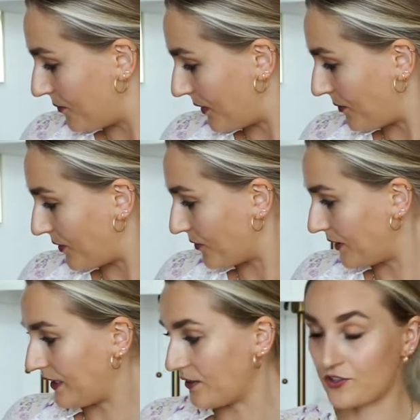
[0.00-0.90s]
Maybe you
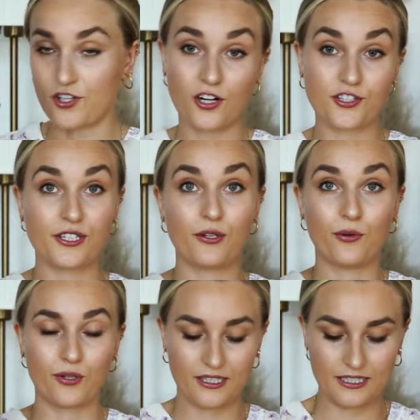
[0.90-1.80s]
need a charging
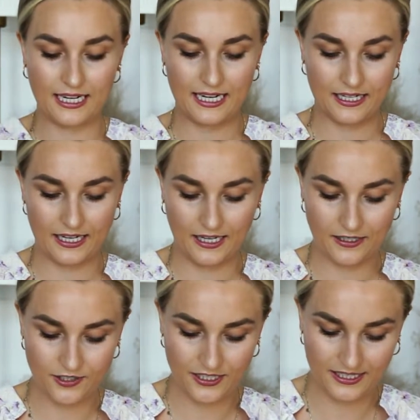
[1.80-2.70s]
cord and a
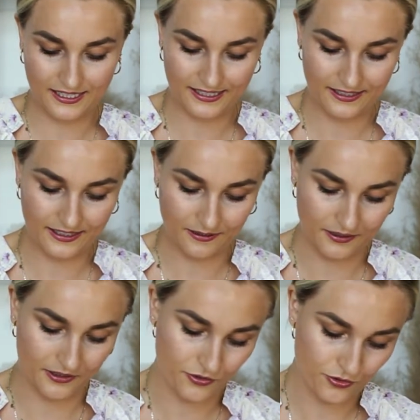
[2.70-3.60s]
hair tie. I'm
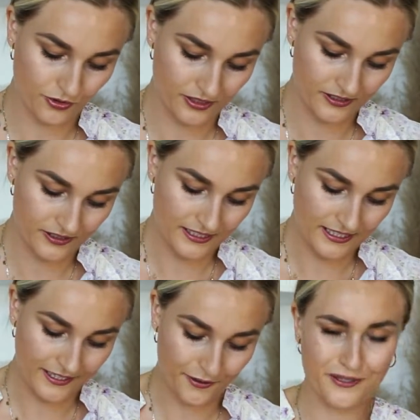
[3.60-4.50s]
not sure.
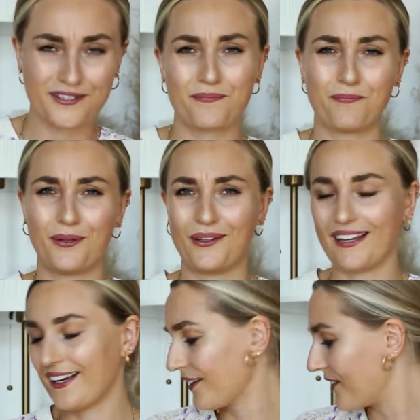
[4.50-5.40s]
I always put
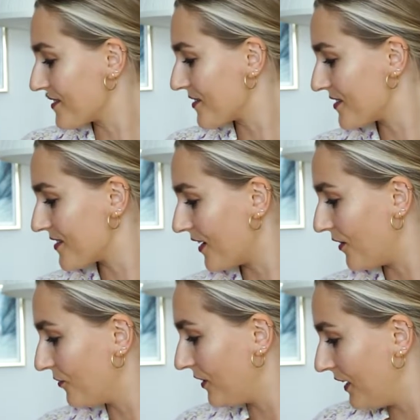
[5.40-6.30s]
like lots of
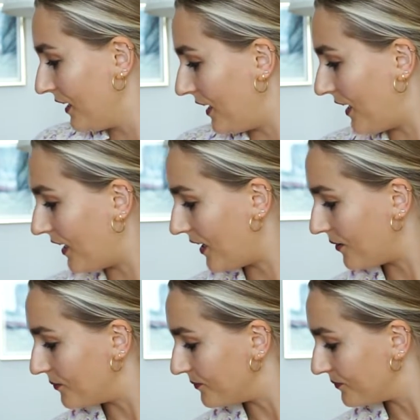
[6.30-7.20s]
stuff.
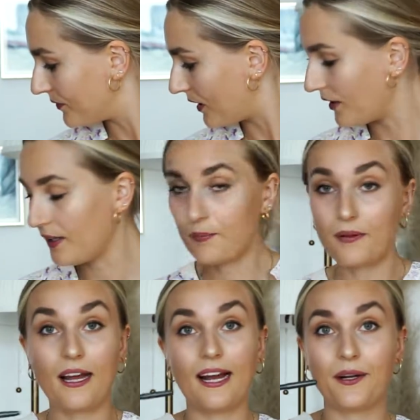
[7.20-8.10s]
A lip
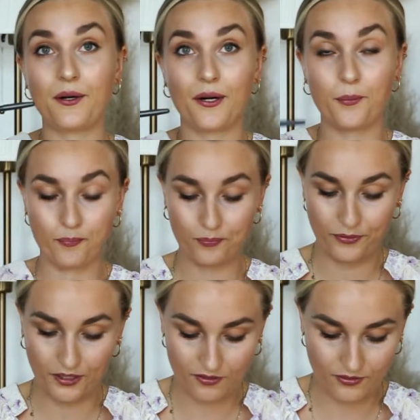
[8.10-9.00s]
liner,
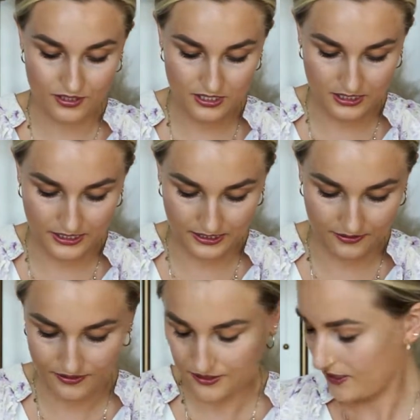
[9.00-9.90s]

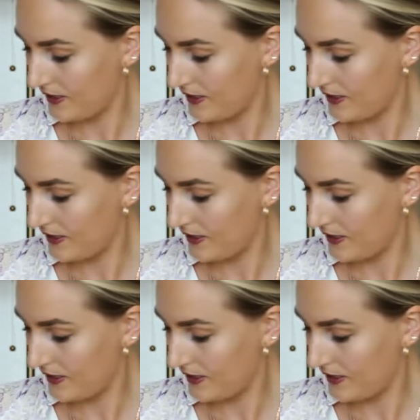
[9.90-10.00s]
obviously.